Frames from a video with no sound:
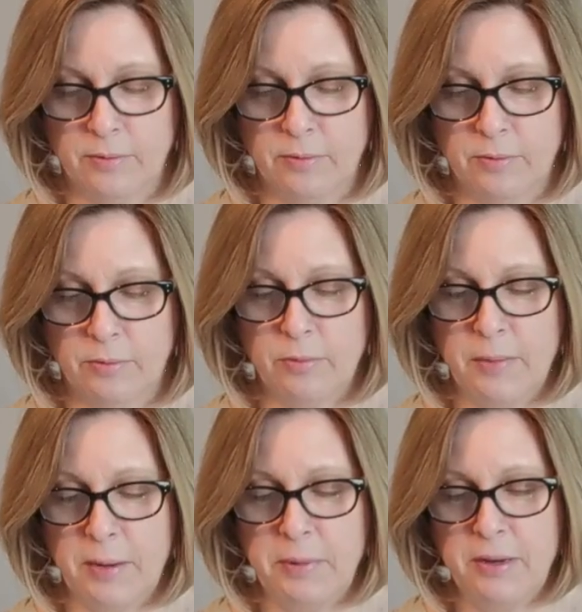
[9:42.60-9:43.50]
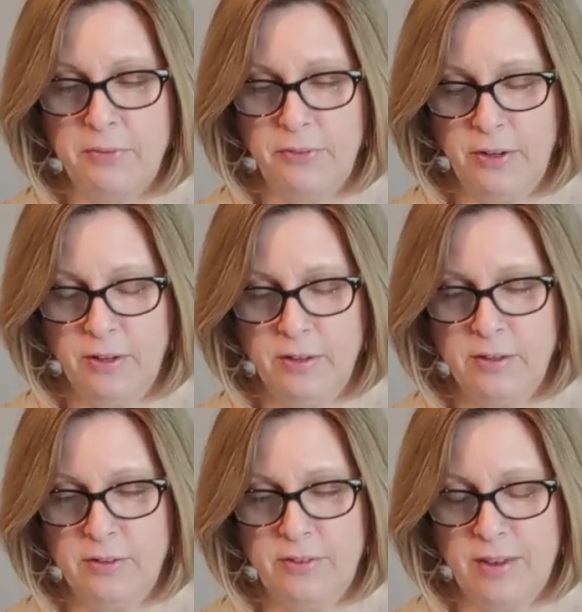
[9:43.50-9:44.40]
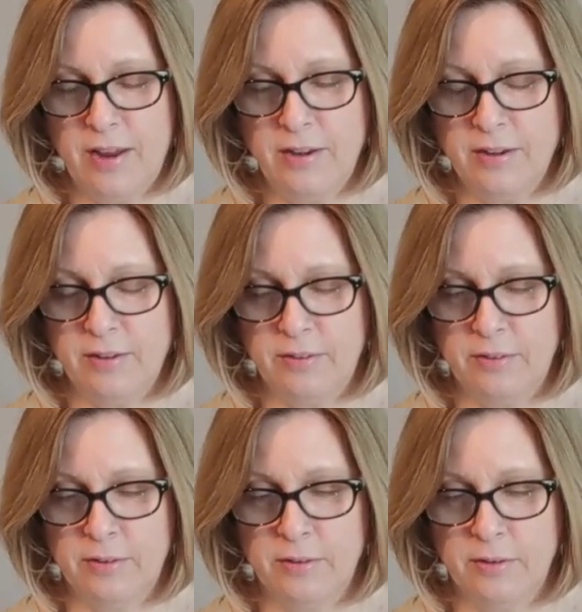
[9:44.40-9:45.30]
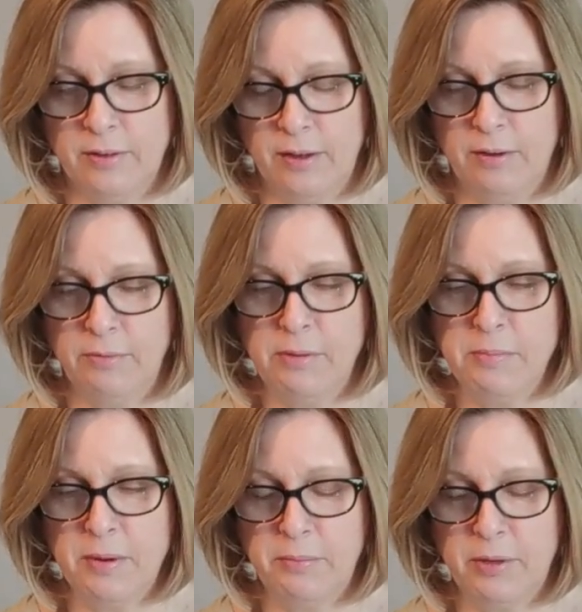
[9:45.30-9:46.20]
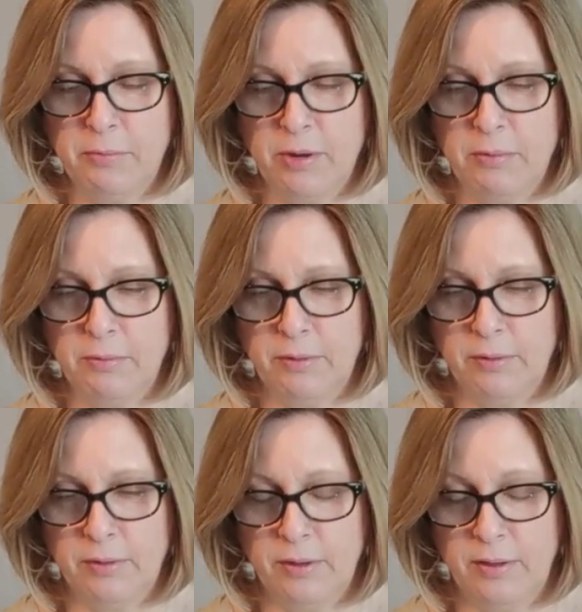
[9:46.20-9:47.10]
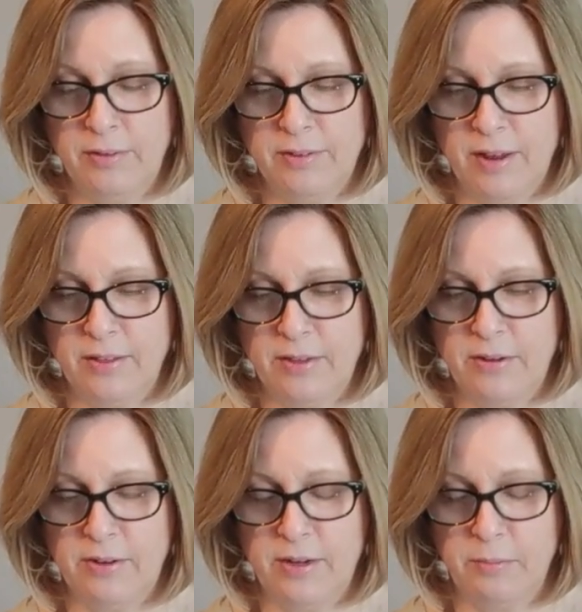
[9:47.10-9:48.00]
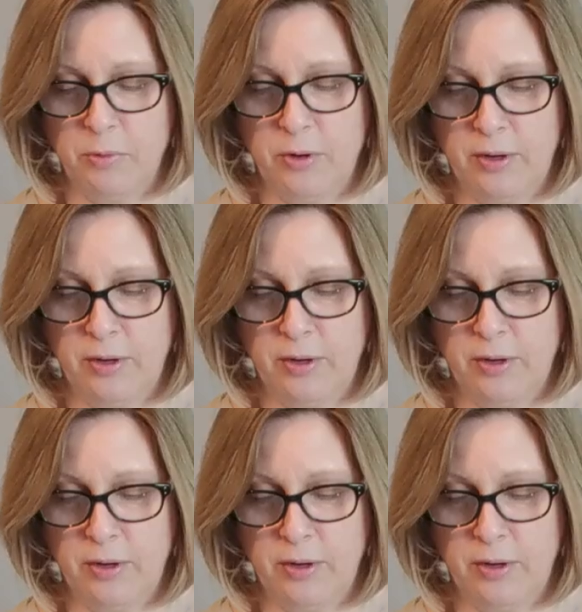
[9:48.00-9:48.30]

Or maybe you feel a little sadness at remembering what is not there anymore.